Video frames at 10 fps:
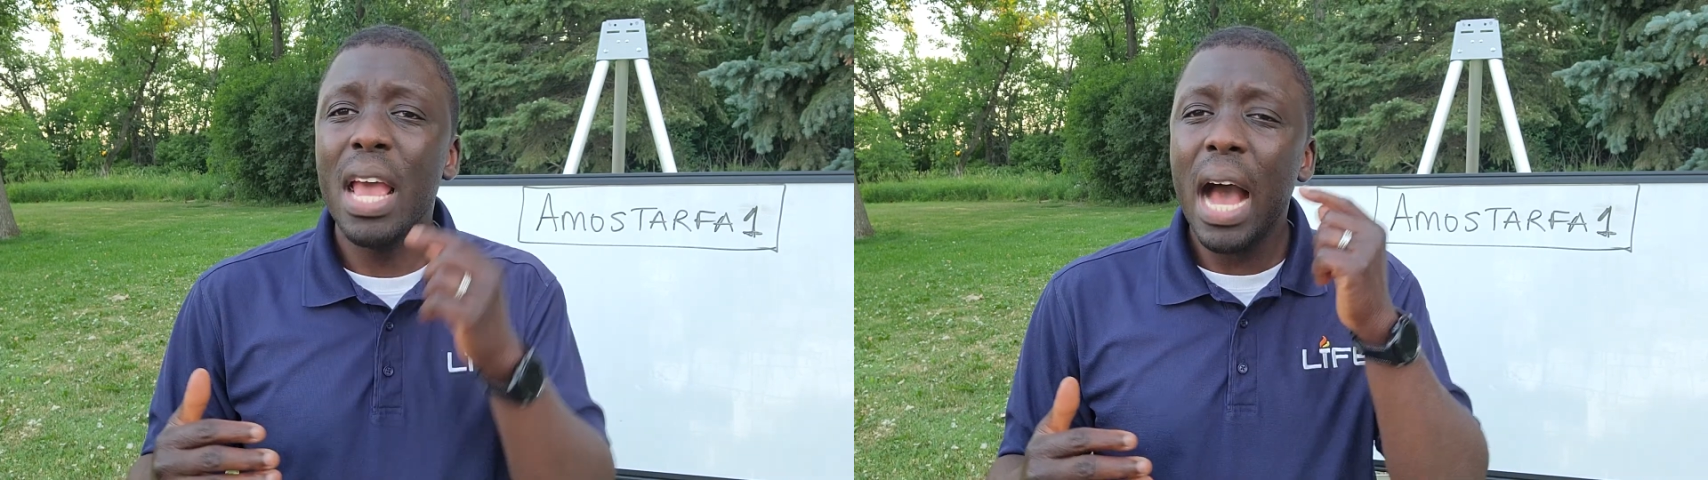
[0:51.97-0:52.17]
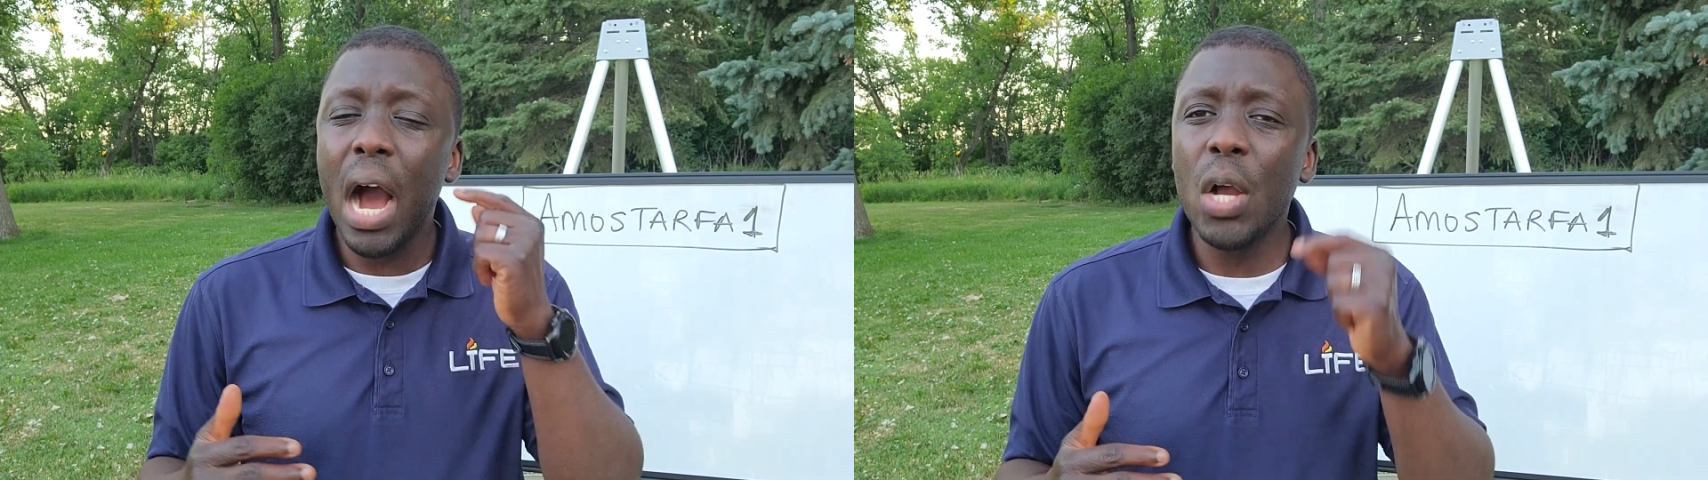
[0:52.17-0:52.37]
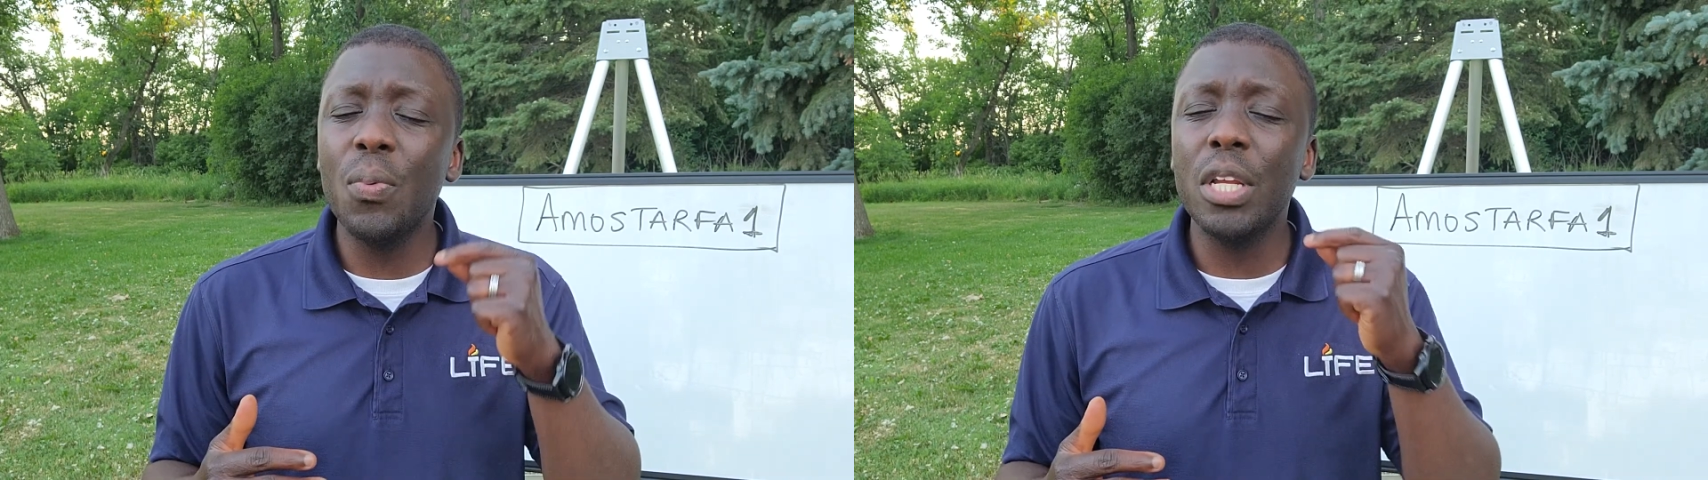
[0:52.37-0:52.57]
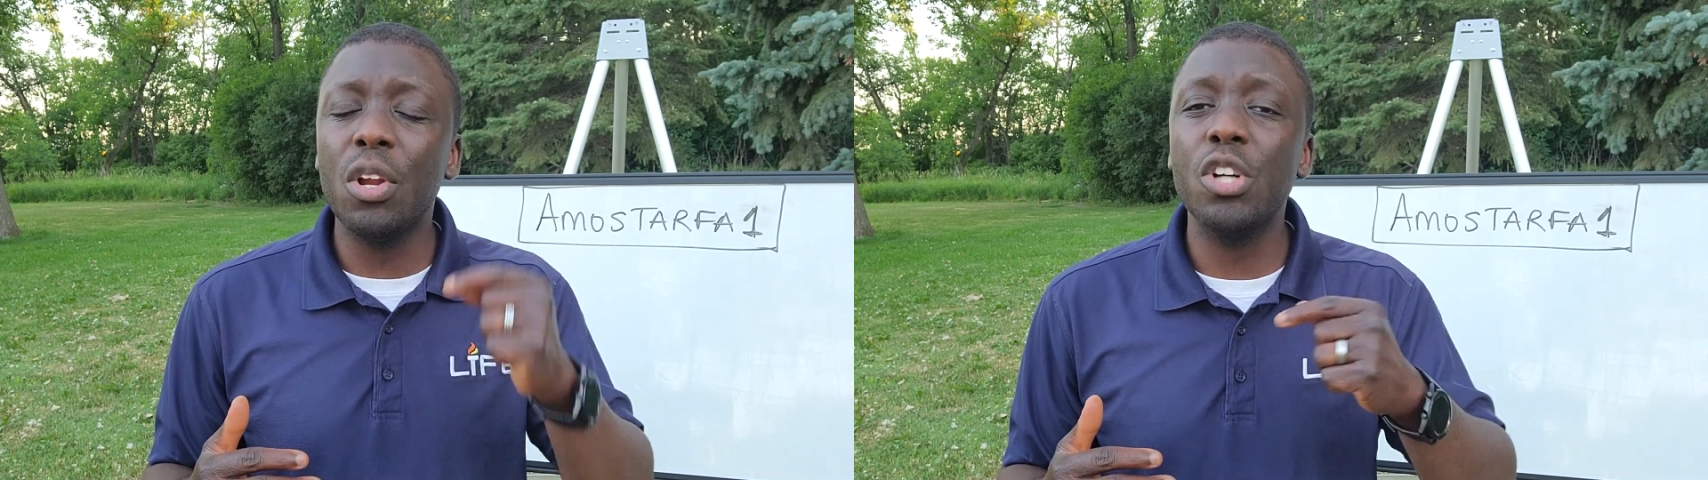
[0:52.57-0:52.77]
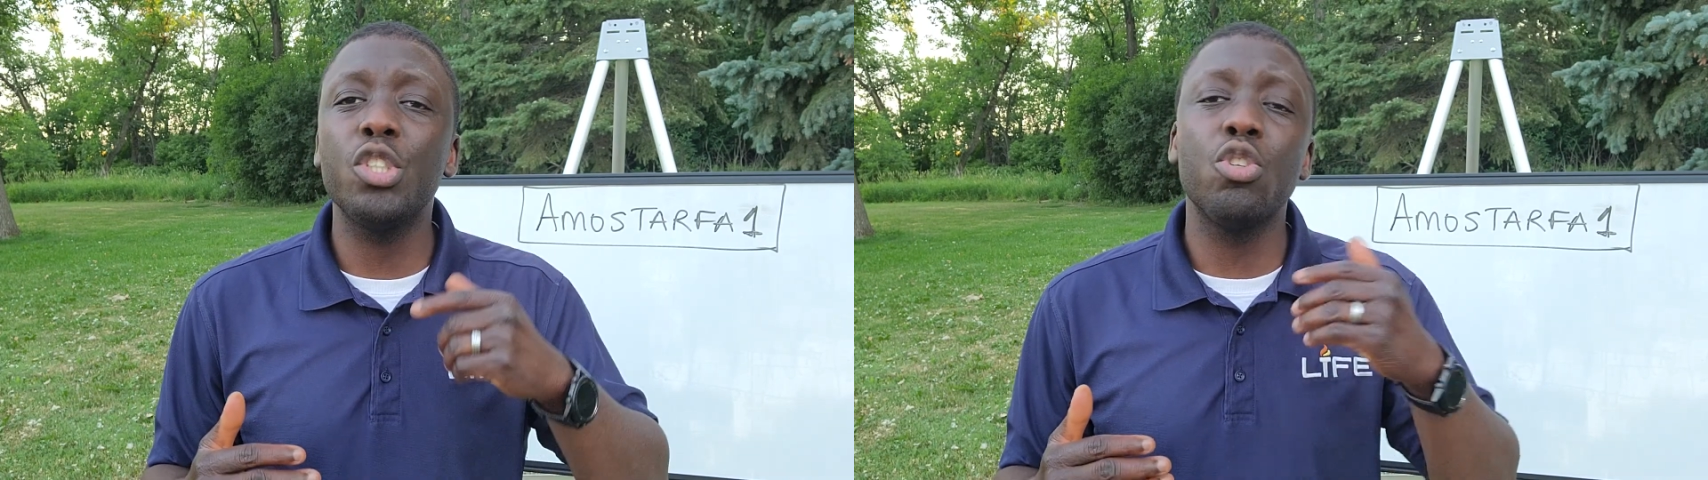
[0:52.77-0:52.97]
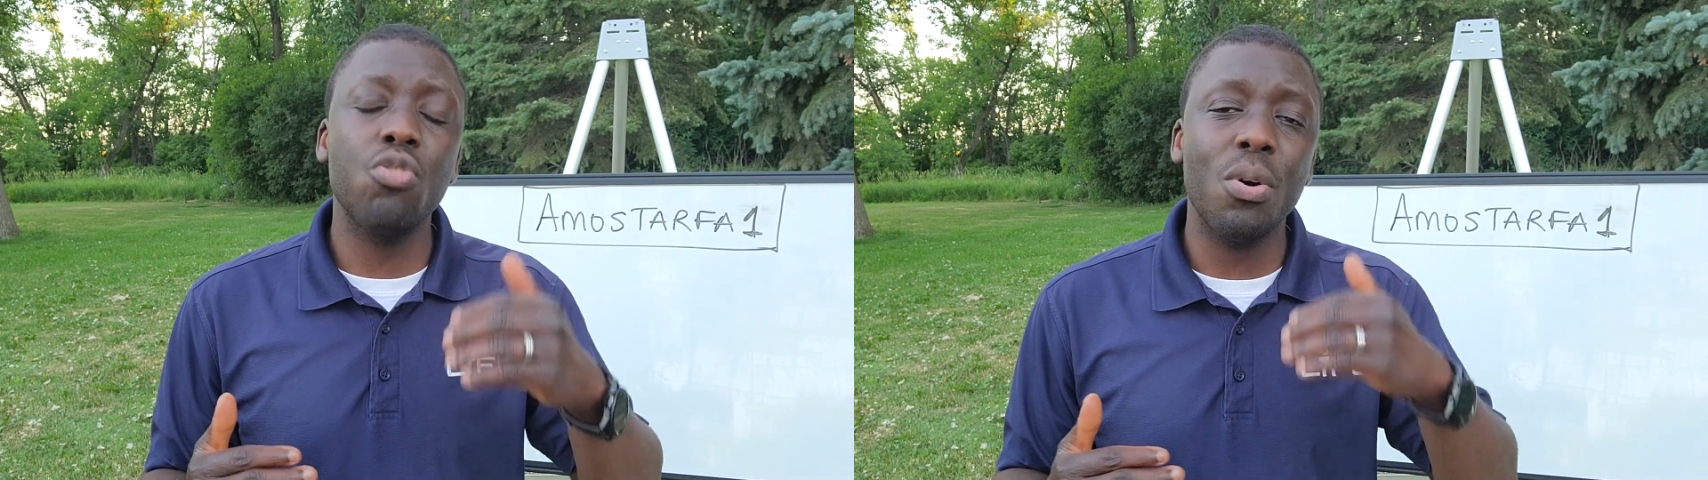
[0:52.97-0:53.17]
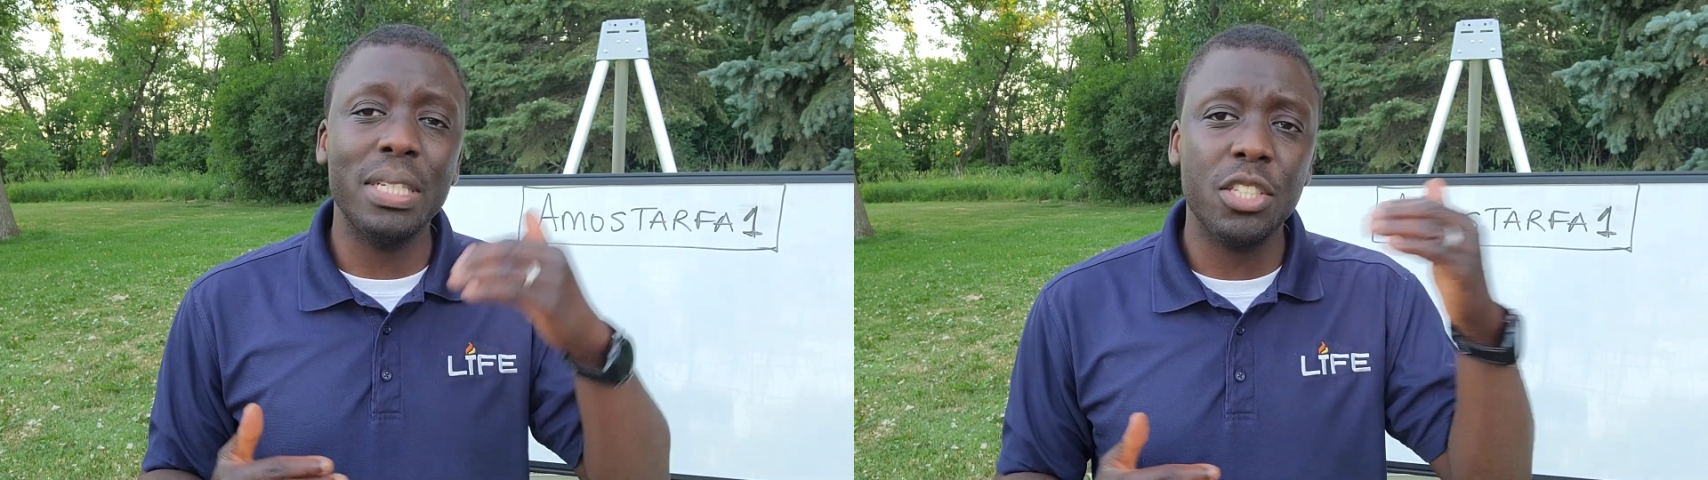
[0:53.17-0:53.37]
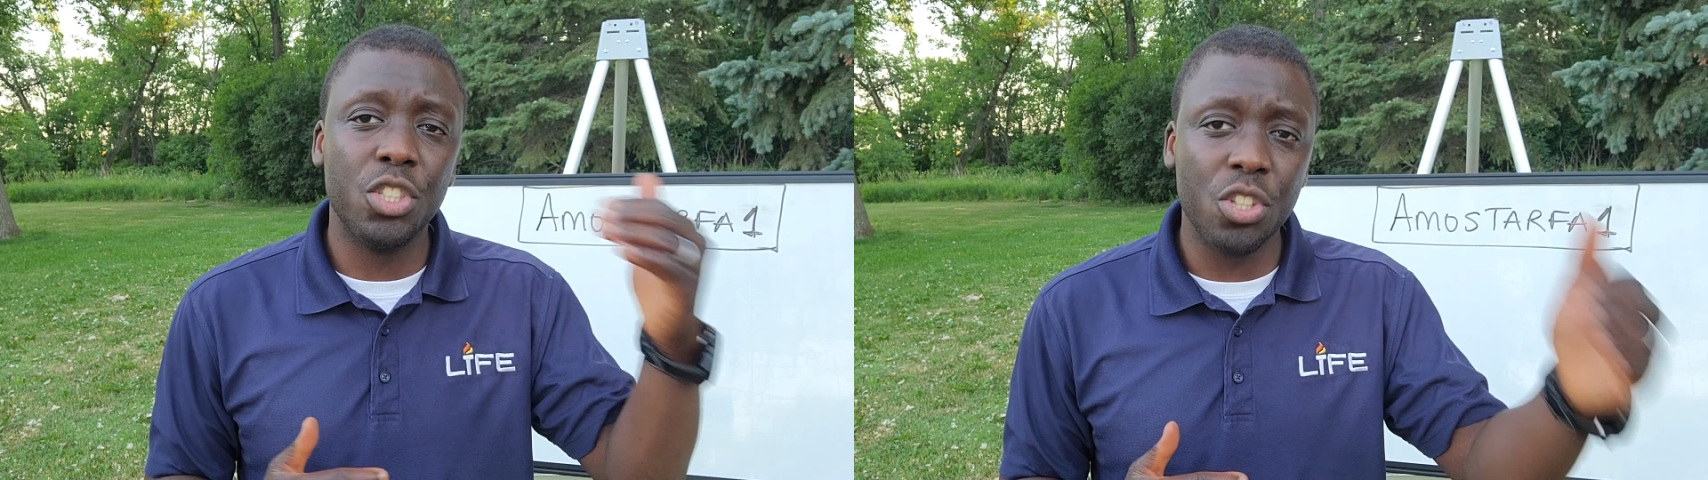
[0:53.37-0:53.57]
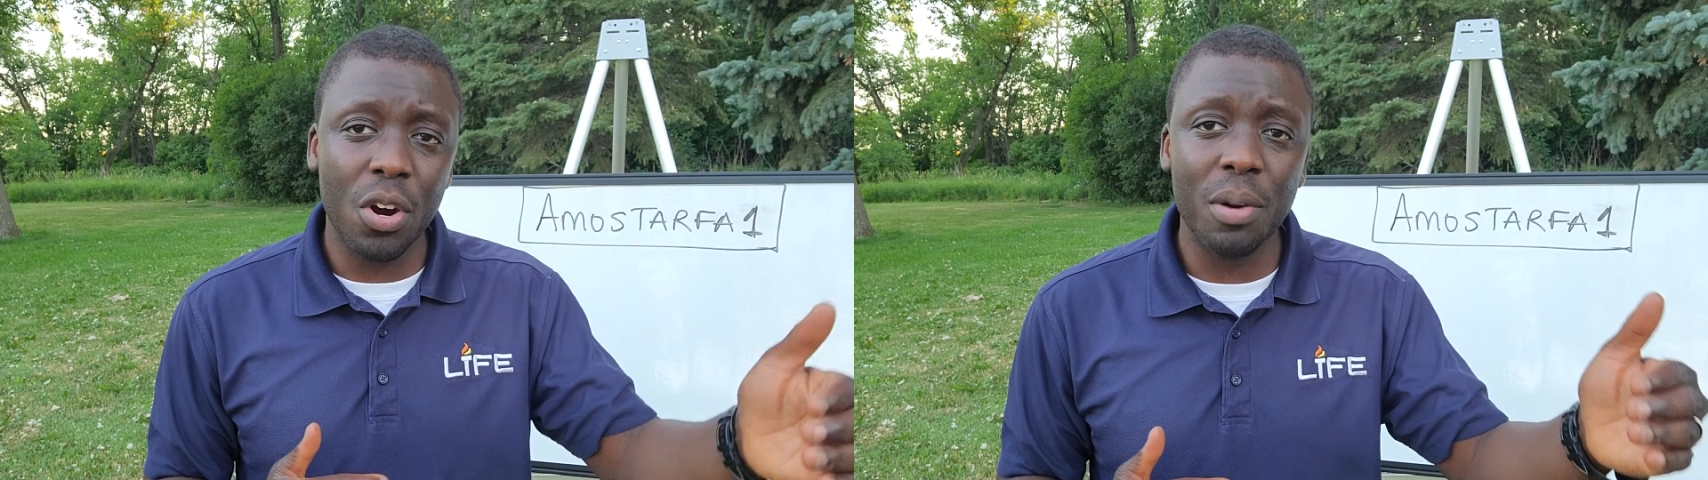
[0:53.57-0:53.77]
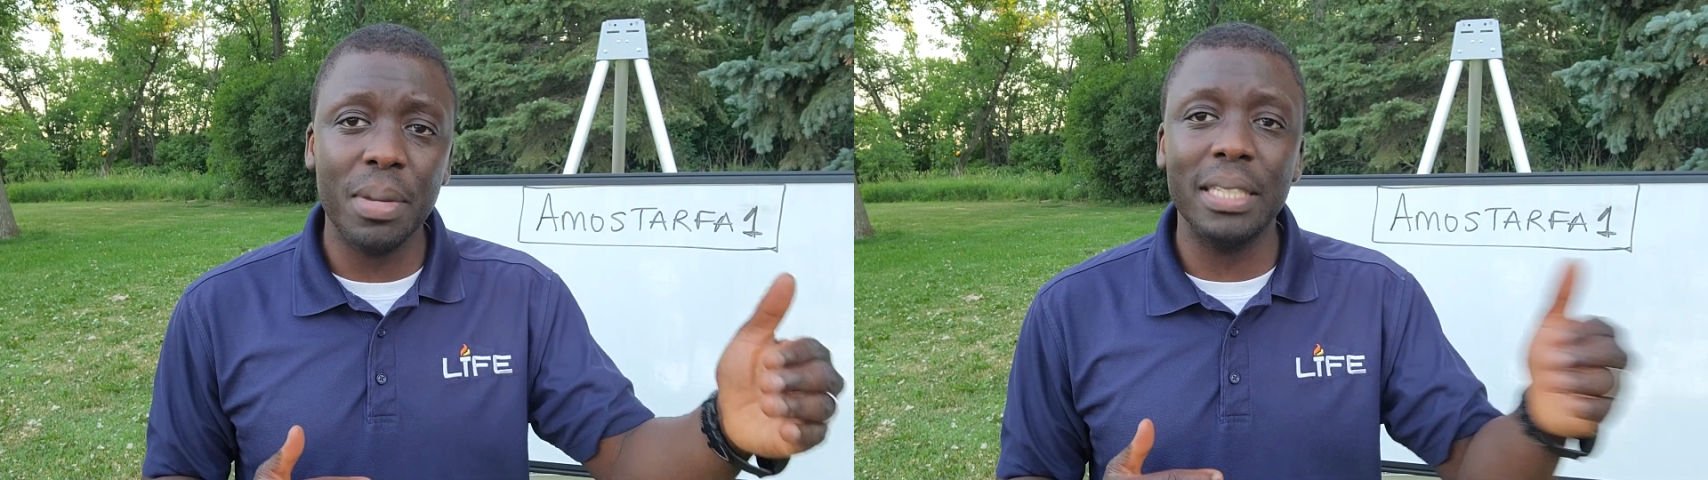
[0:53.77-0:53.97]
How can we learn to grow in
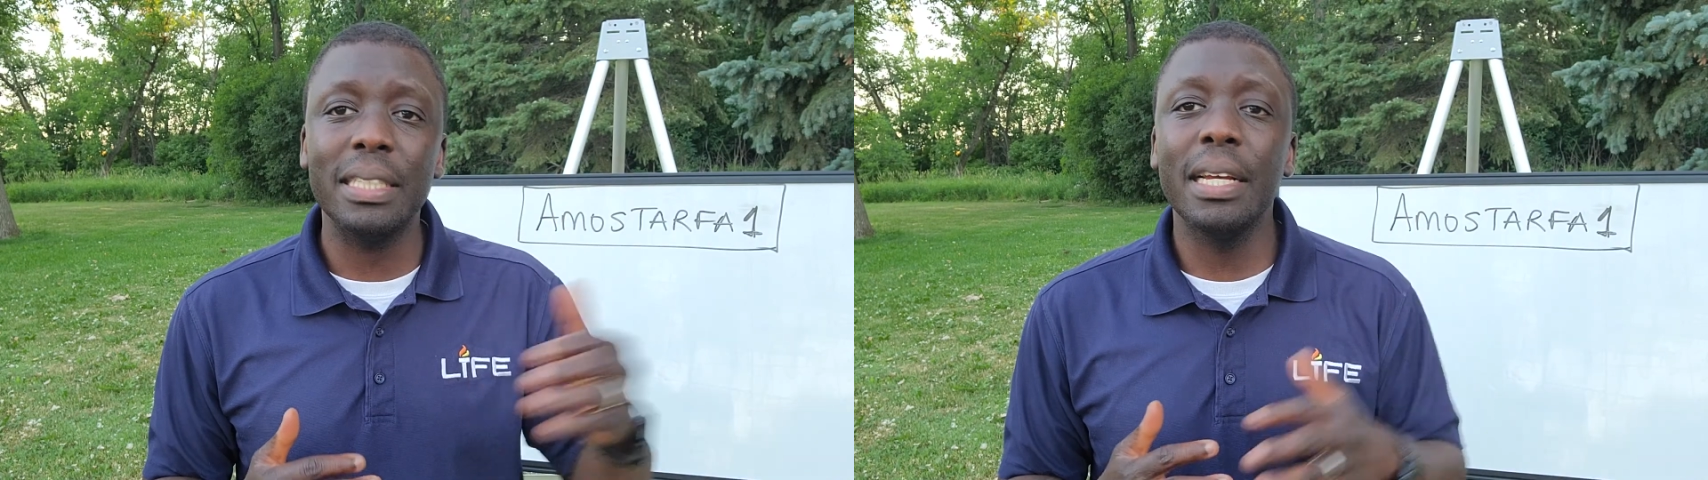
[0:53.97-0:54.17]
discernment?